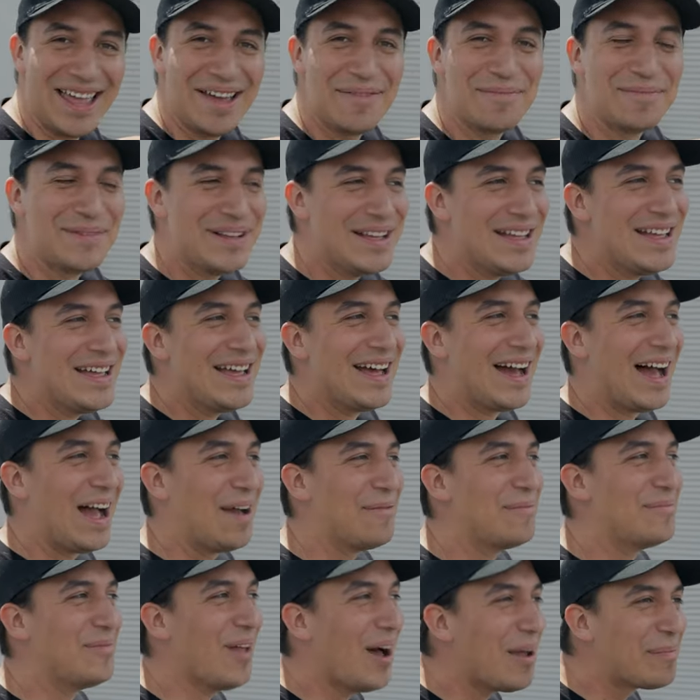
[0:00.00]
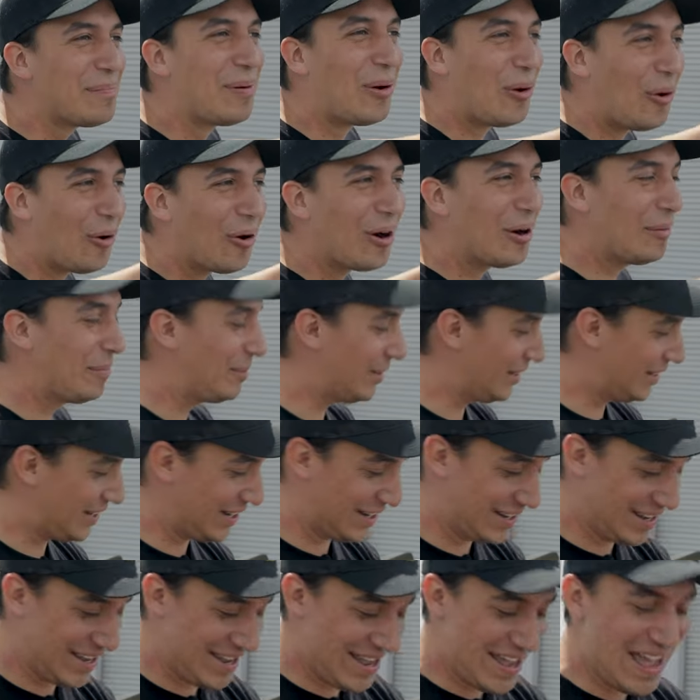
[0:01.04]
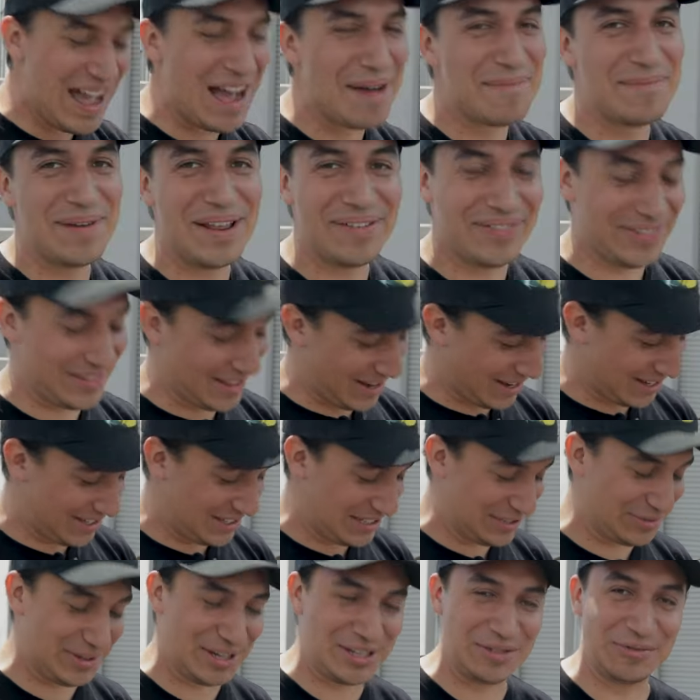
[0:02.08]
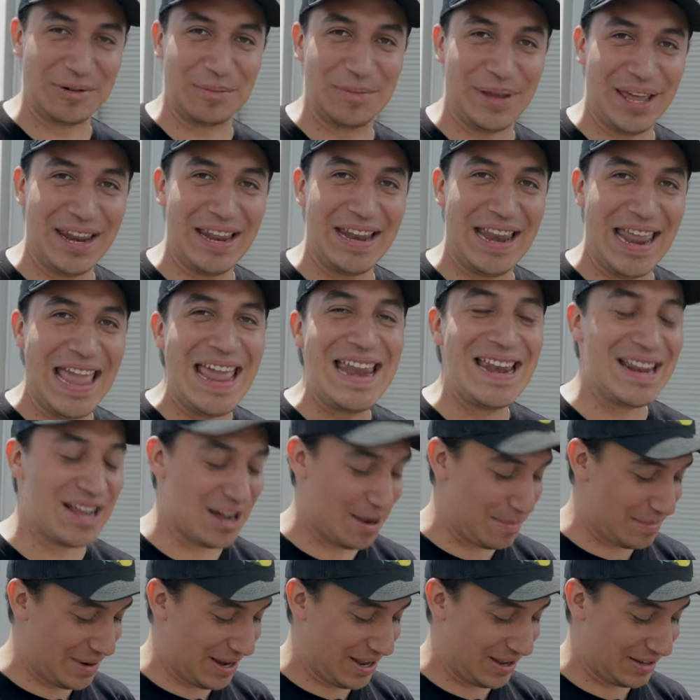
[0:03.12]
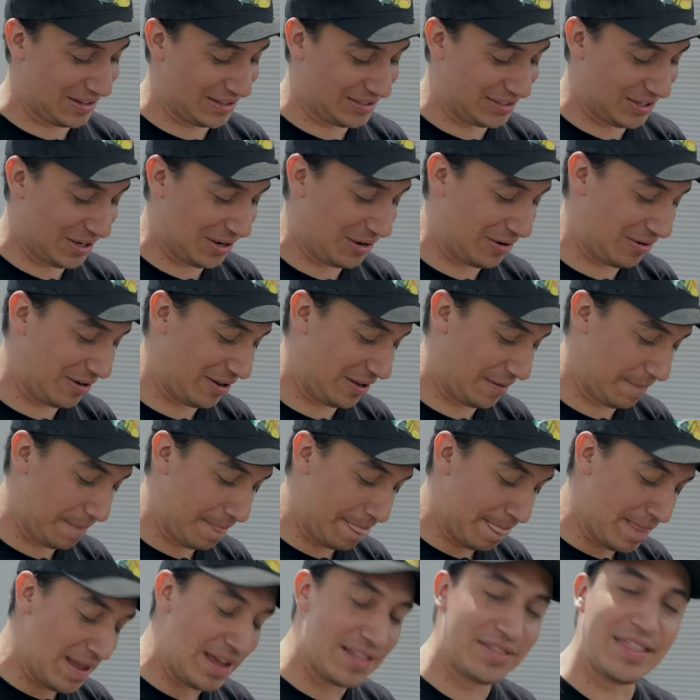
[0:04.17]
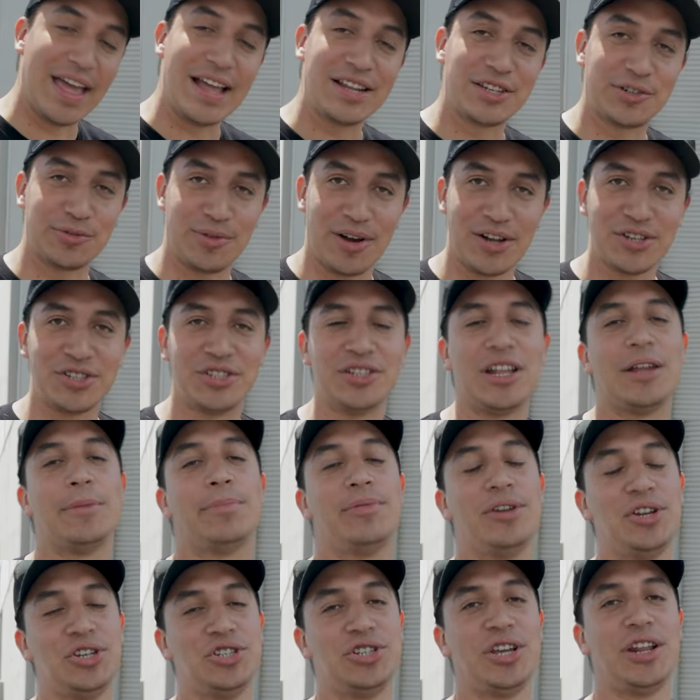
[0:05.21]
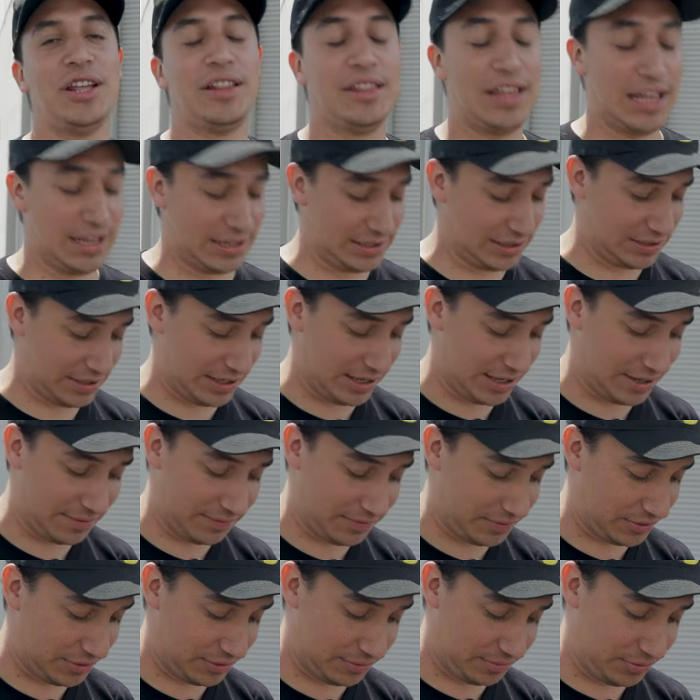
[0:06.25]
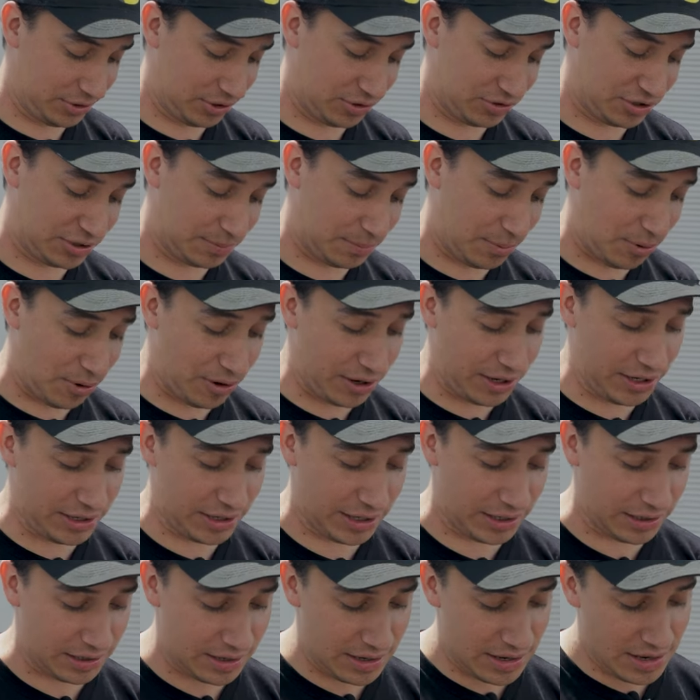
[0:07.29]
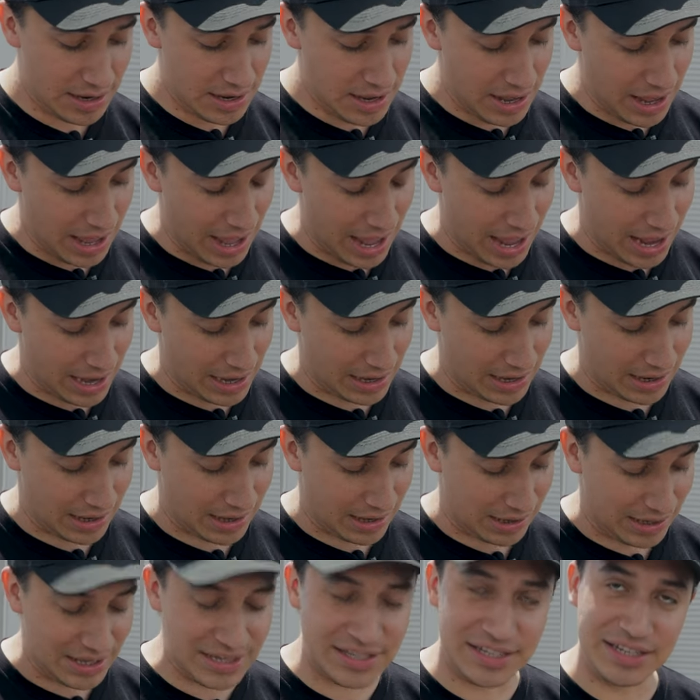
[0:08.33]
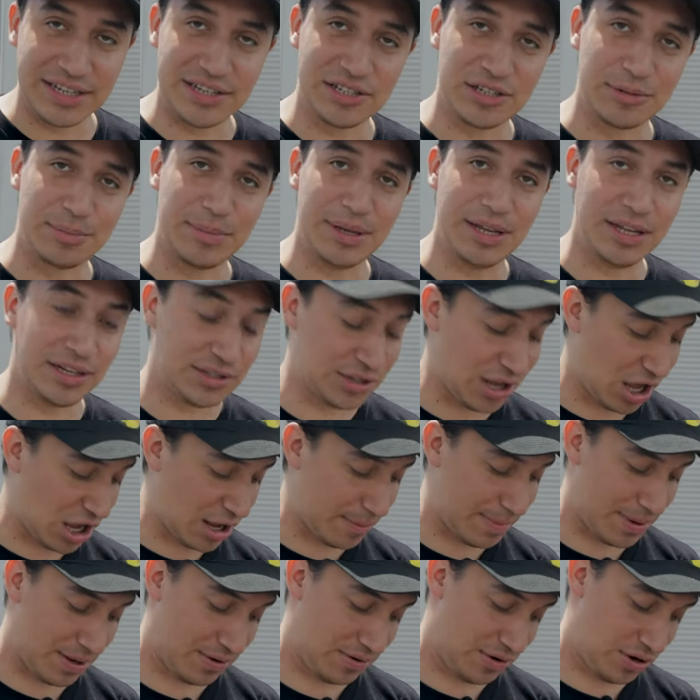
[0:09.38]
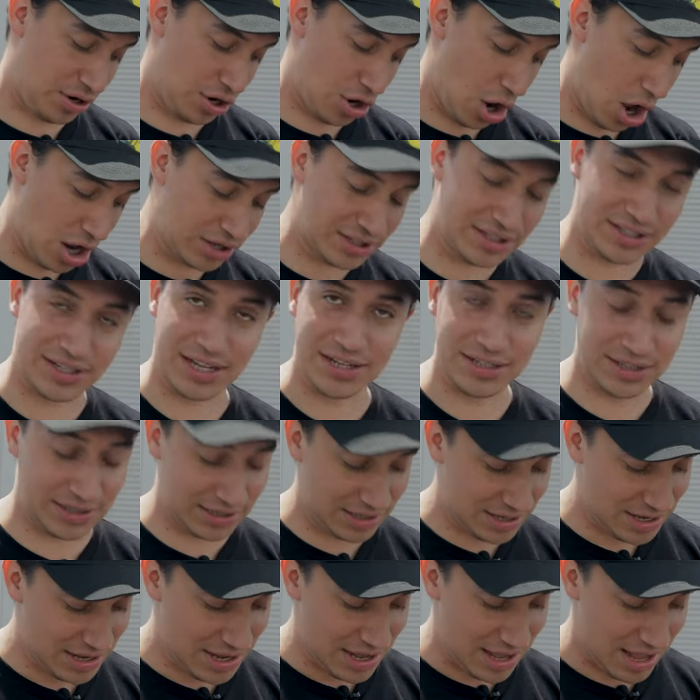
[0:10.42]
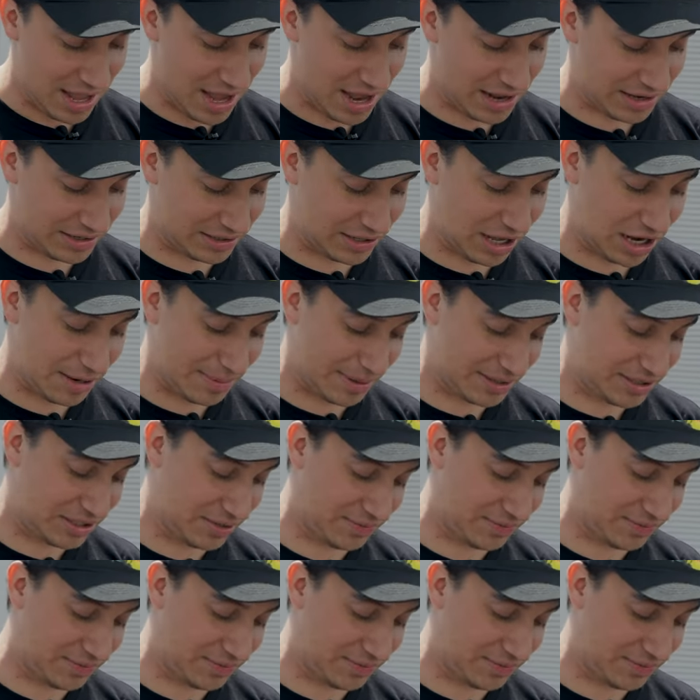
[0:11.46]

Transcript: I am I'm not poor, but I'm definitely not in a situation where I'm getting income now. So thanks for watching. I appreciate it. Thanks for supporting and listening to me talk about nonsense, talk about